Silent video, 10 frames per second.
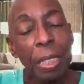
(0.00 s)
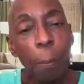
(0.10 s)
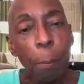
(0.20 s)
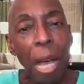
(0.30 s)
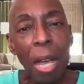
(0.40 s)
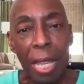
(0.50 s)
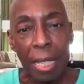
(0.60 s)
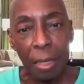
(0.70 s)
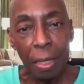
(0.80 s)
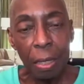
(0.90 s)
in the
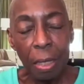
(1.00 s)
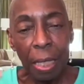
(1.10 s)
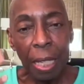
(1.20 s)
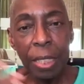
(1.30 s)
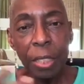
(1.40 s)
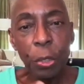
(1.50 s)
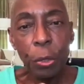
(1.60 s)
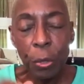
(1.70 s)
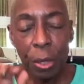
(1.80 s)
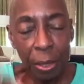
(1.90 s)
mind that I
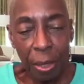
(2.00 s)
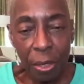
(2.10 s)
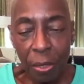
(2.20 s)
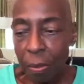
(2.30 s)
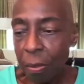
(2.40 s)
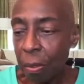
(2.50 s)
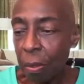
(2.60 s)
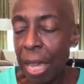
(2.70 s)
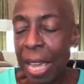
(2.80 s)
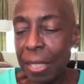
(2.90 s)
use, and this is the
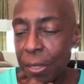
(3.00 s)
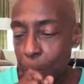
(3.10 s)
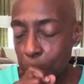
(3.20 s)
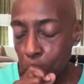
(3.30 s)
last,